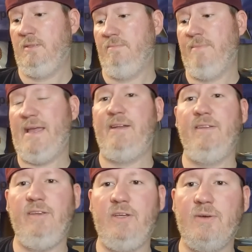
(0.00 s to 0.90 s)
Made in
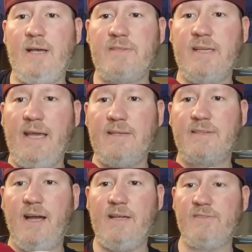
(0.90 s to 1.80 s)
the USA,
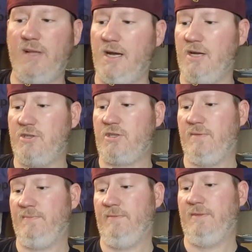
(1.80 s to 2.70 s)
size large,
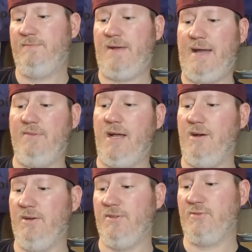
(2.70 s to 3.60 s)
for
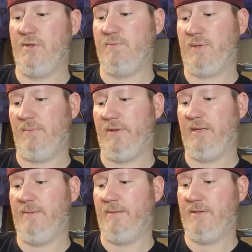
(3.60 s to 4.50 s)
$5. This one's probably
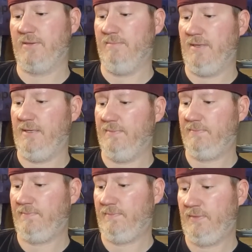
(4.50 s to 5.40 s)
going to make me some money.
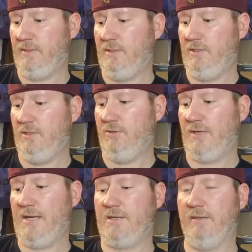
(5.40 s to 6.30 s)

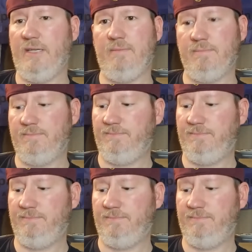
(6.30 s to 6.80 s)
Dry clean.